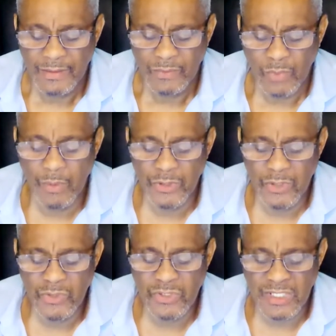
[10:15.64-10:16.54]
we will
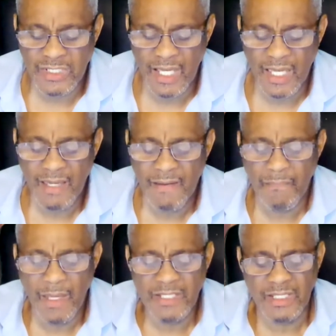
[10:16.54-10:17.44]
use the same
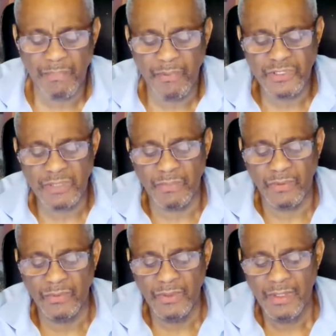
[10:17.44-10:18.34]
basic
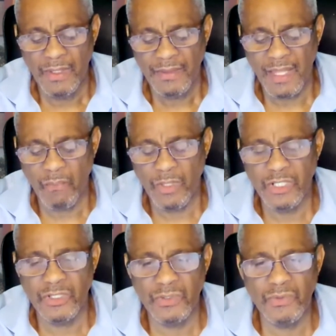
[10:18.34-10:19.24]
principle that we
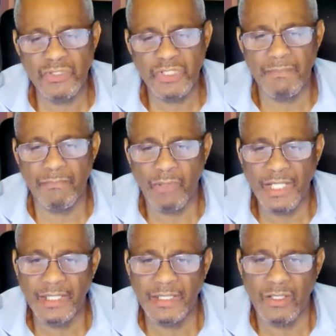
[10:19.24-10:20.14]
use in
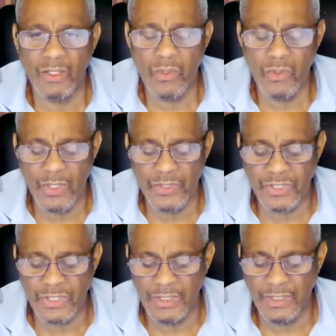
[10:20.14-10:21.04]
breaking a
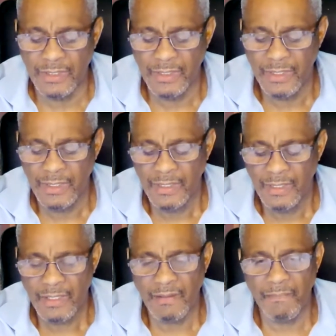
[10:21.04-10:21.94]
horse,
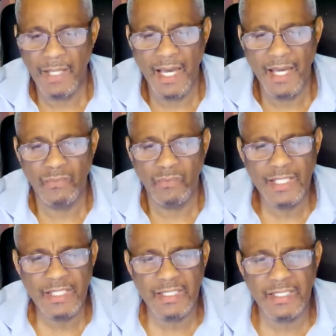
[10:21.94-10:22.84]
combined
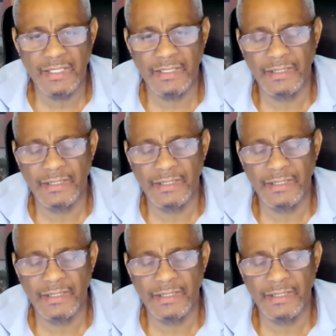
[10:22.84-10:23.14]
with